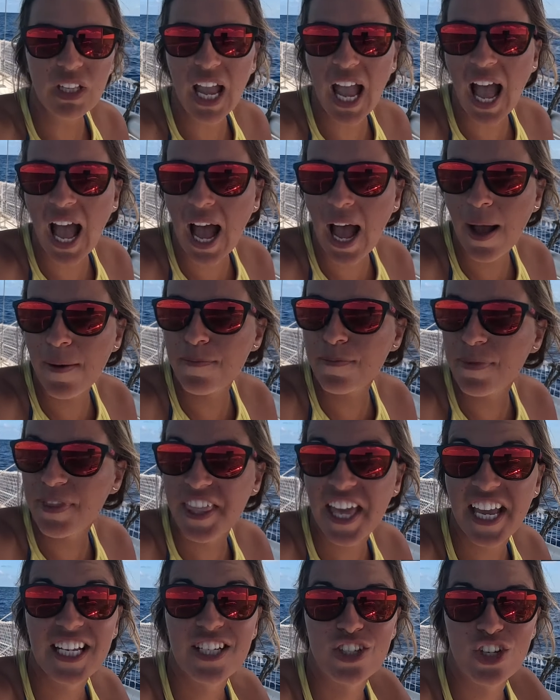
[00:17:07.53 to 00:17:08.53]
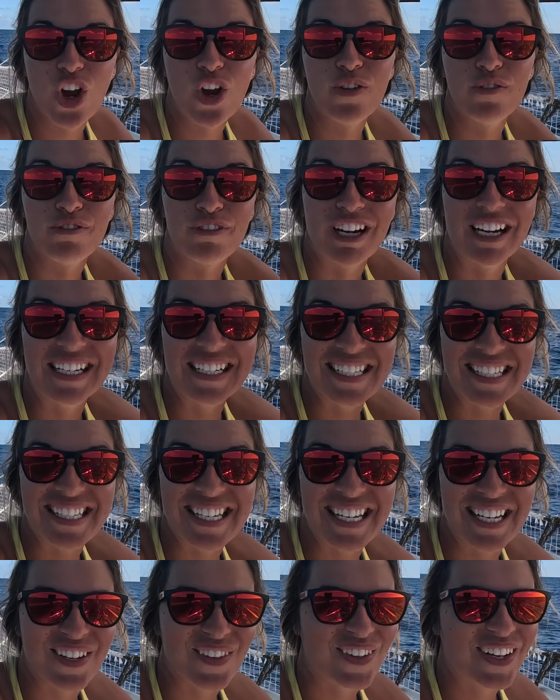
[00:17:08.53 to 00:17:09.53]
um, they dove really
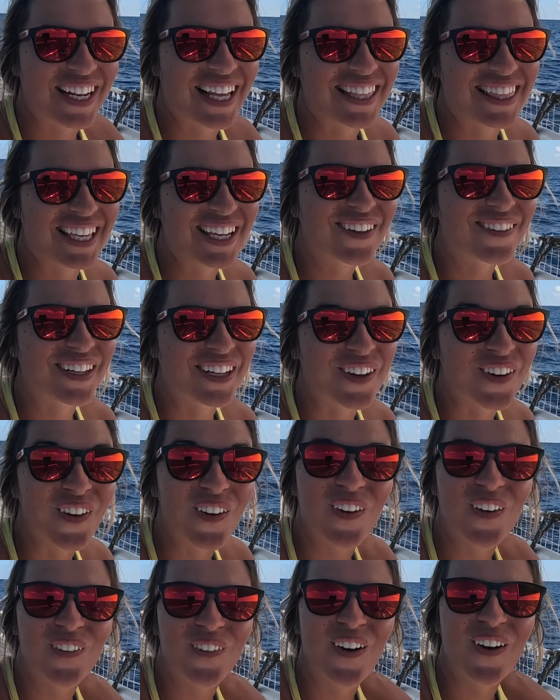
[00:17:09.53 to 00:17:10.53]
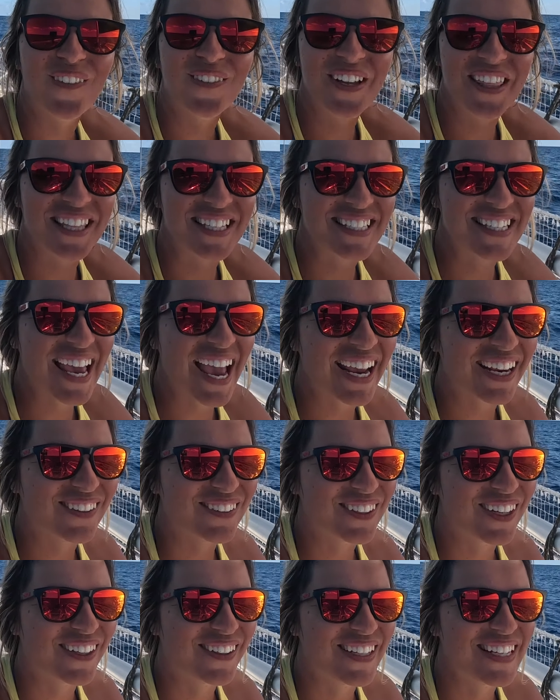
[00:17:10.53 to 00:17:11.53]
deep and I think we caught one with the
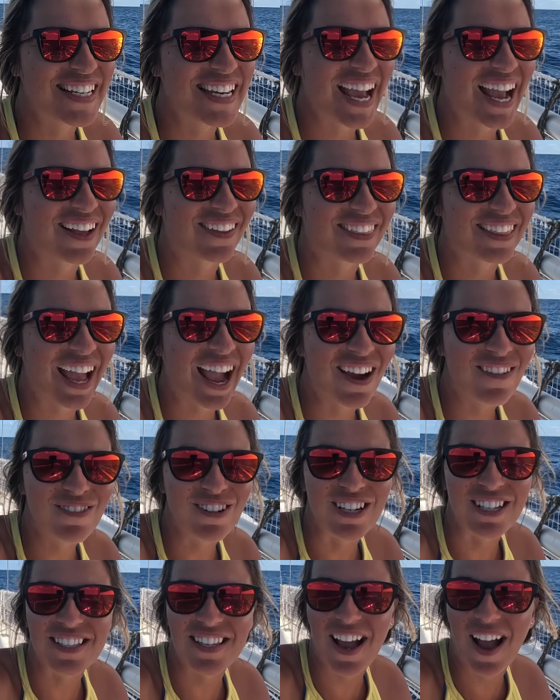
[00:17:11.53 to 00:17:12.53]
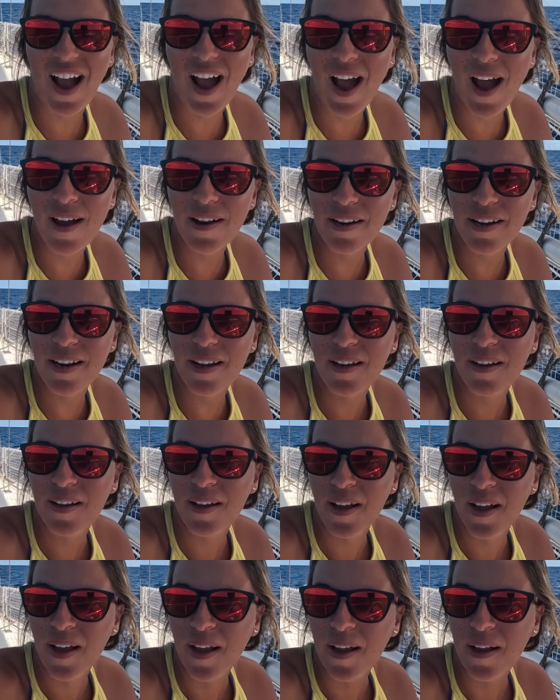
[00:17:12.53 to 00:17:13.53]
tail going down. That was
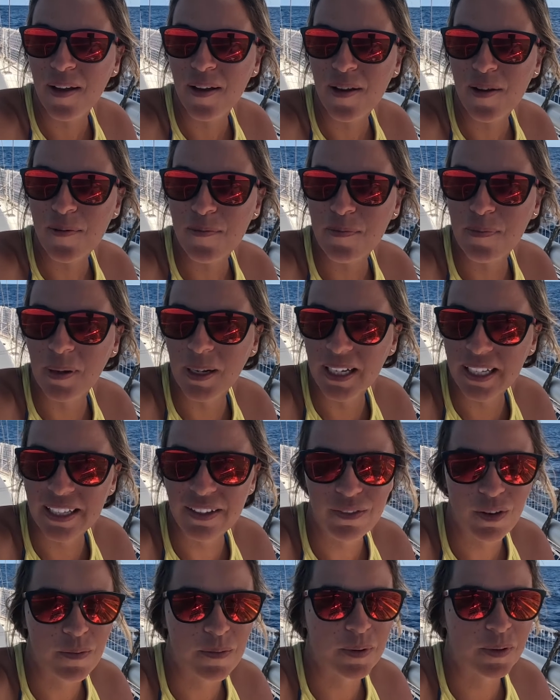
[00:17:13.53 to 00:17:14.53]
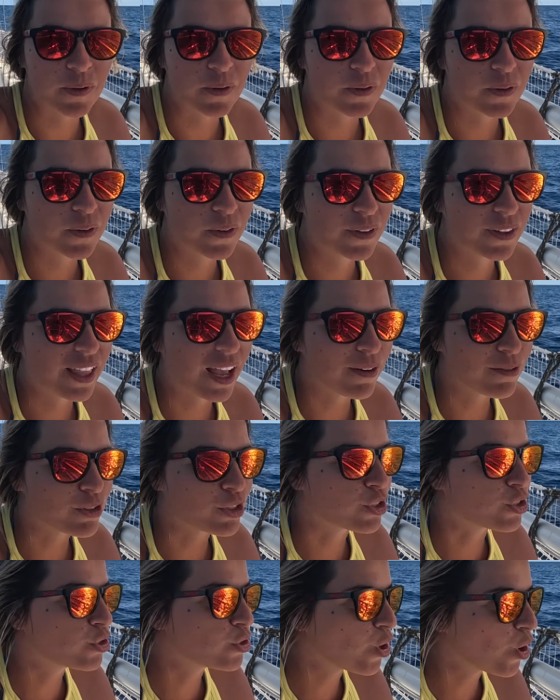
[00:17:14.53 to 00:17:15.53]
unbelievable. That was
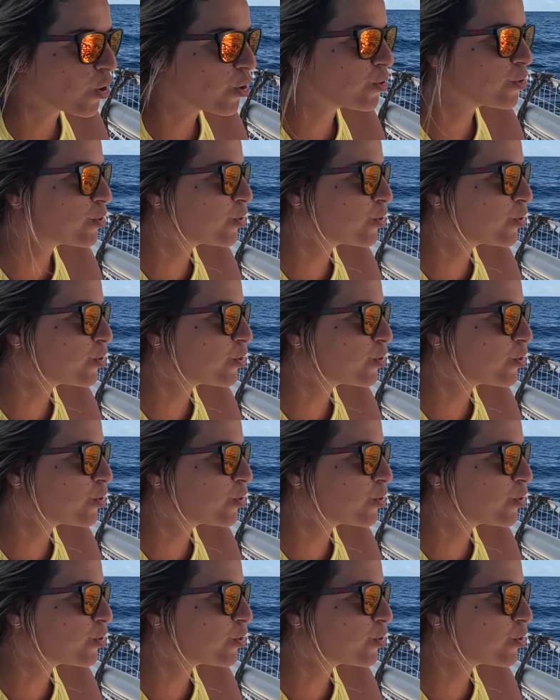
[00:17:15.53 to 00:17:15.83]
so,